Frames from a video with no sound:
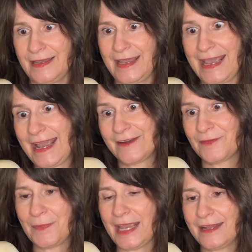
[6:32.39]

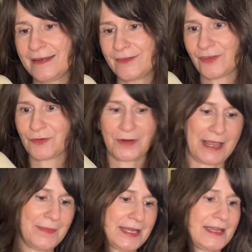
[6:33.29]
handmade
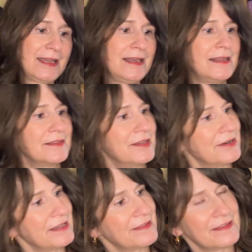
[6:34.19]
ceramic. There
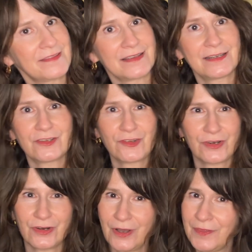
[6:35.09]
is a
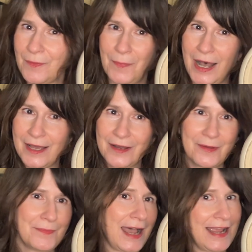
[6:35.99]
signature on the
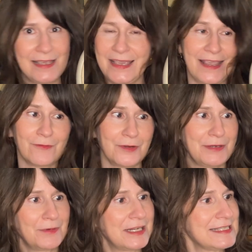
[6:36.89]
bottom. I can't
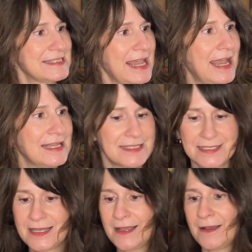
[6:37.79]
read what it
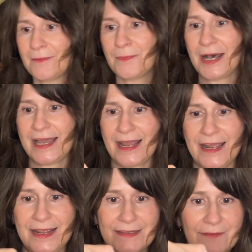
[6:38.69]
says, but
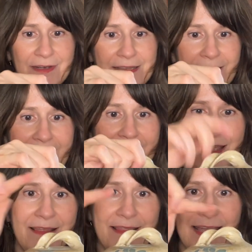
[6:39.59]
I like the